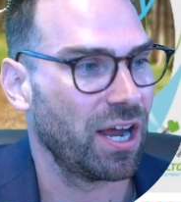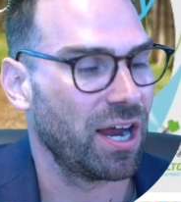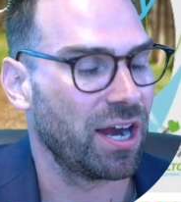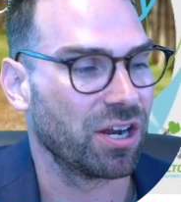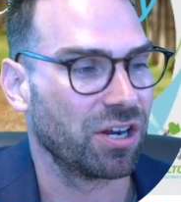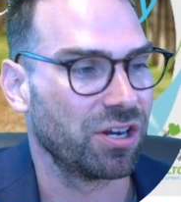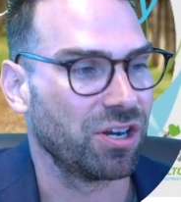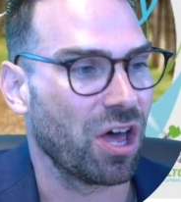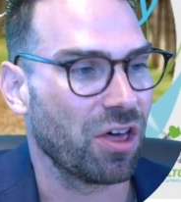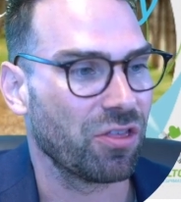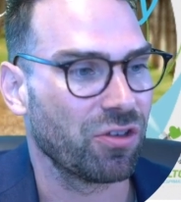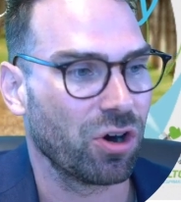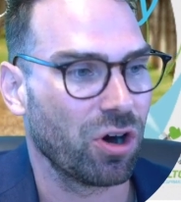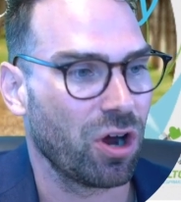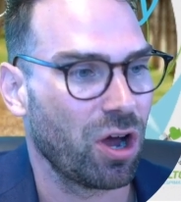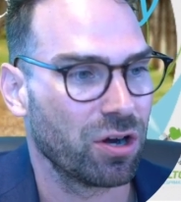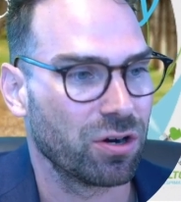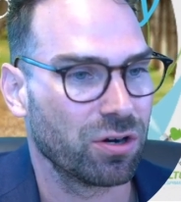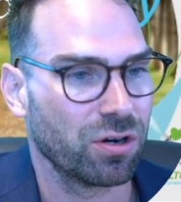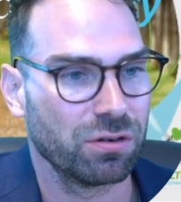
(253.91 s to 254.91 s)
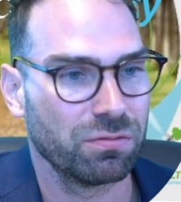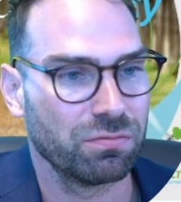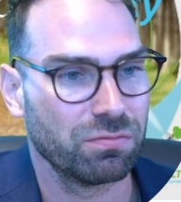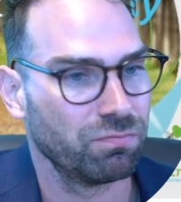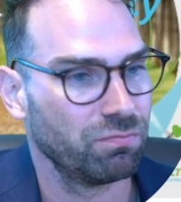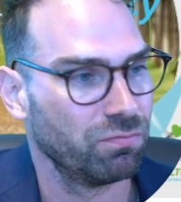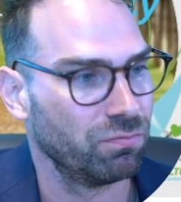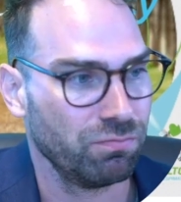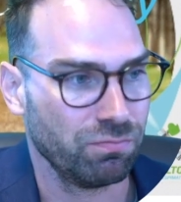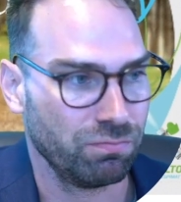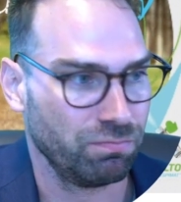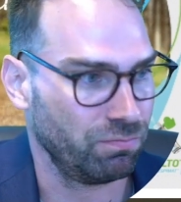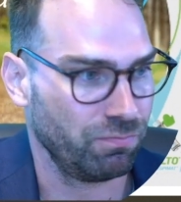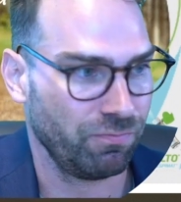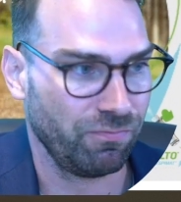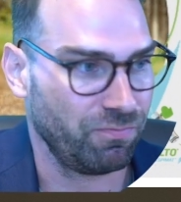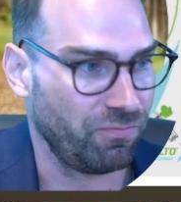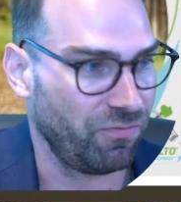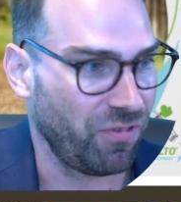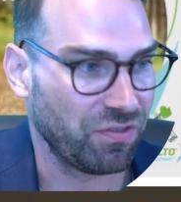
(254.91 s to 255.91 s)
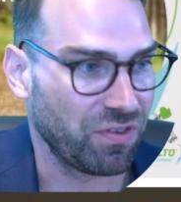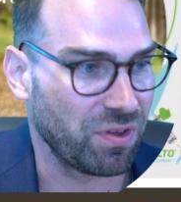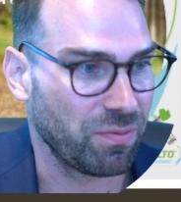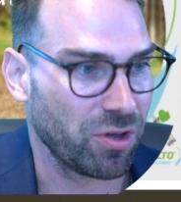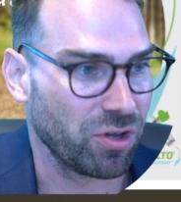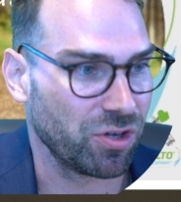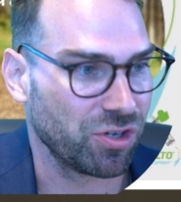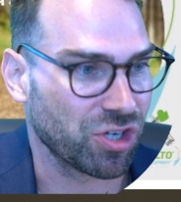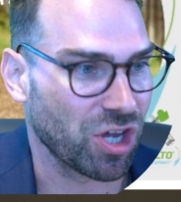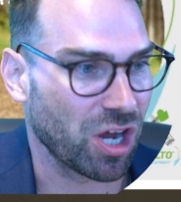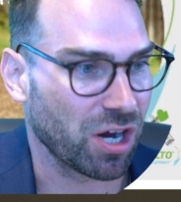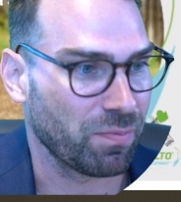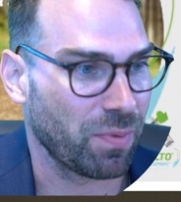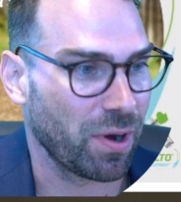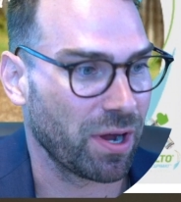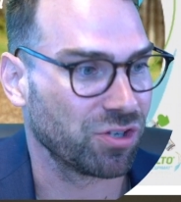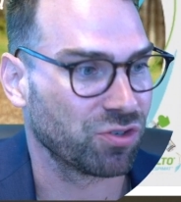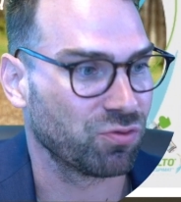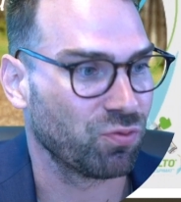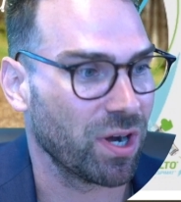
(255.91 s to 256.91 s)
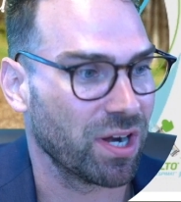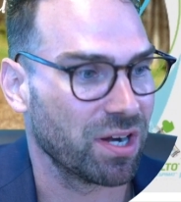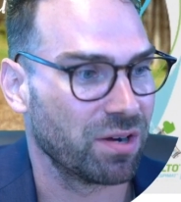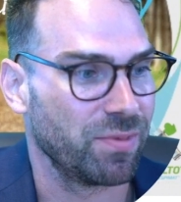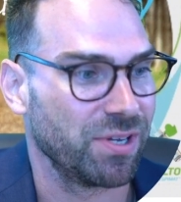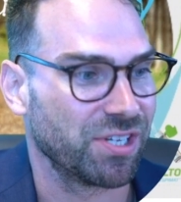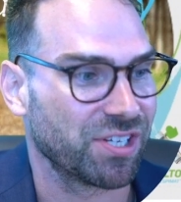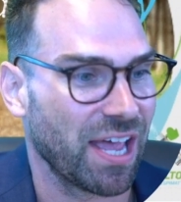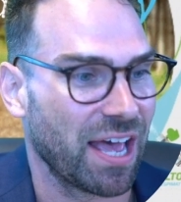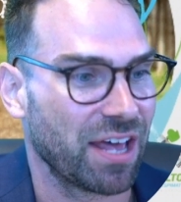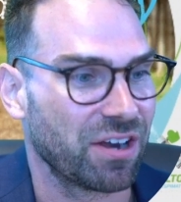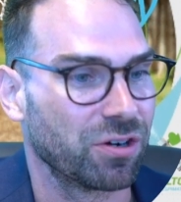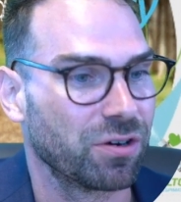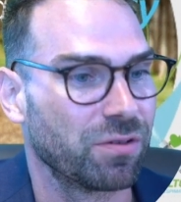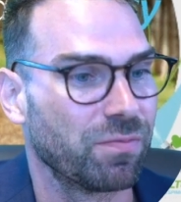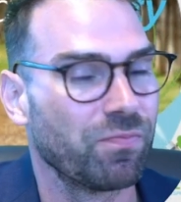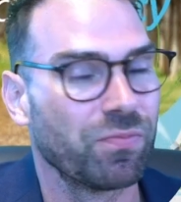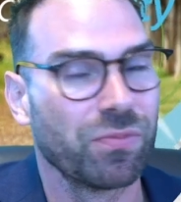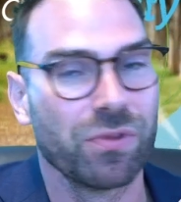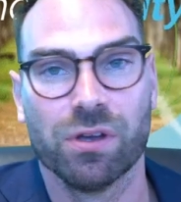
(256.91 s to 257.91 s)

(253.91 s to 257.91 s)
and another 150 million stockpiles ready to be scattered.